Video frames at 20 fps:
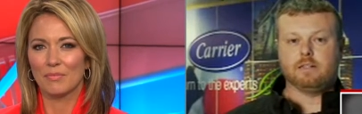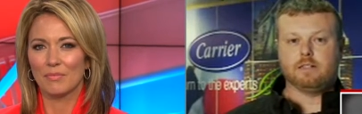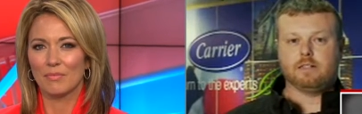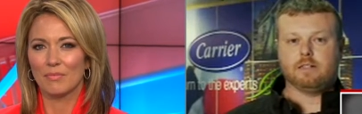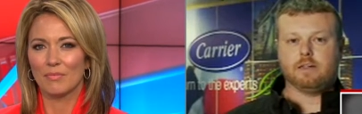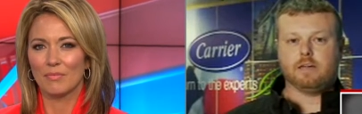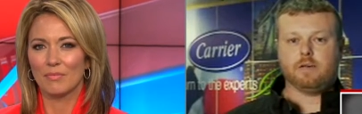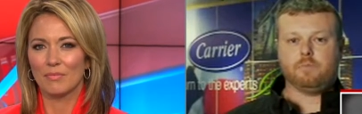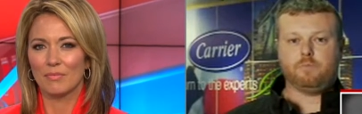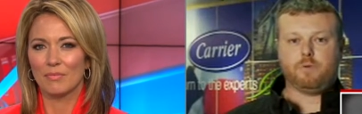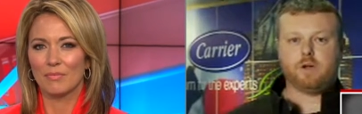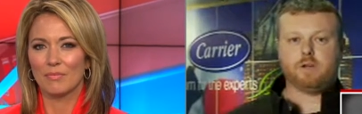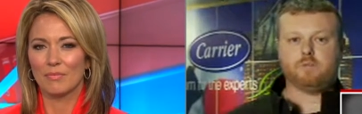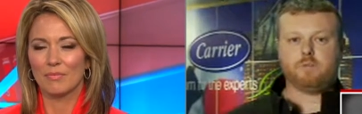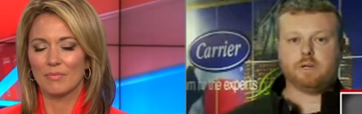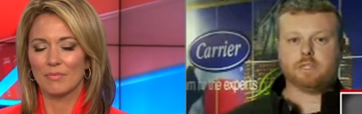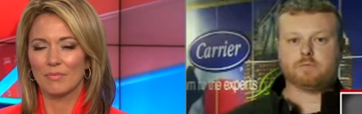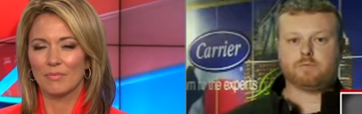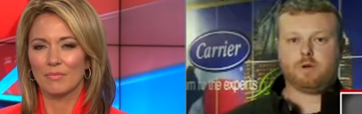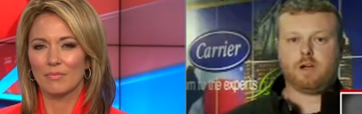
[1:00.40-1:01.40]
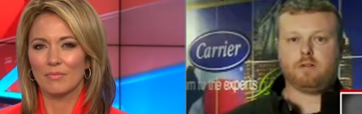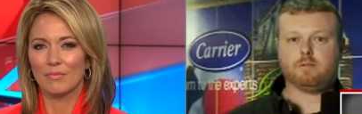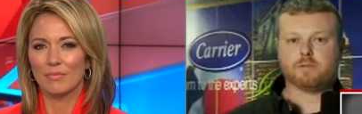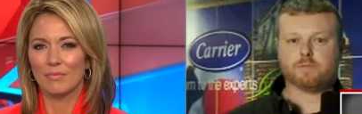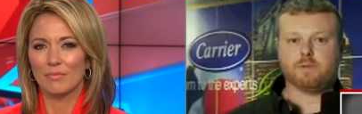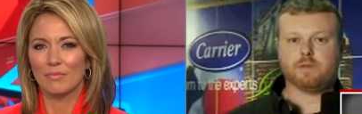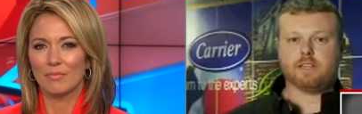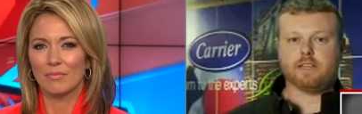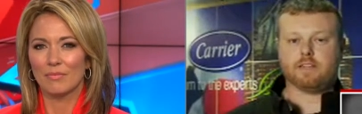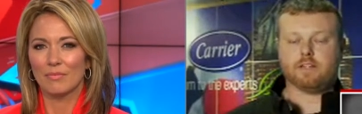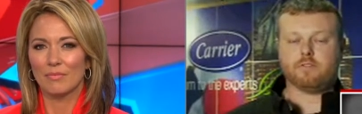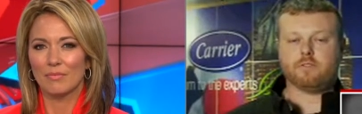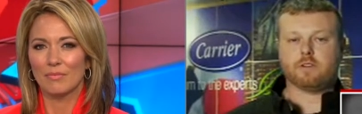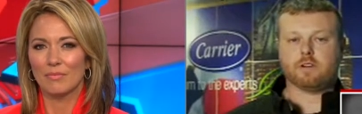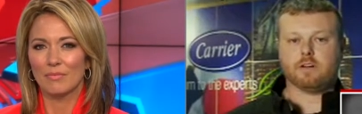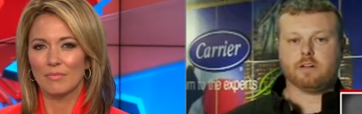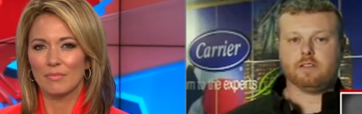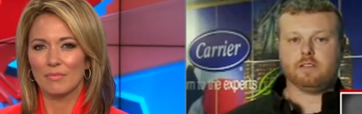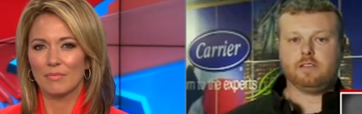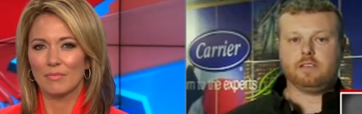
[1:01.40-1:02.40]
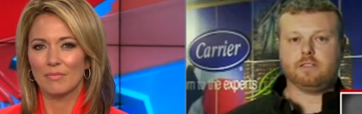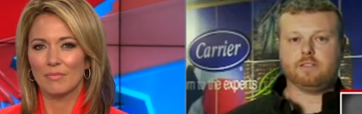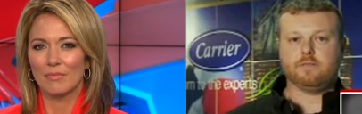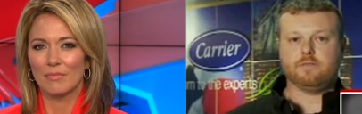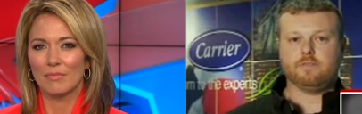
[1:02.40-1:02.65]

Speaker 1: he pretty much promised me that they were going to leave.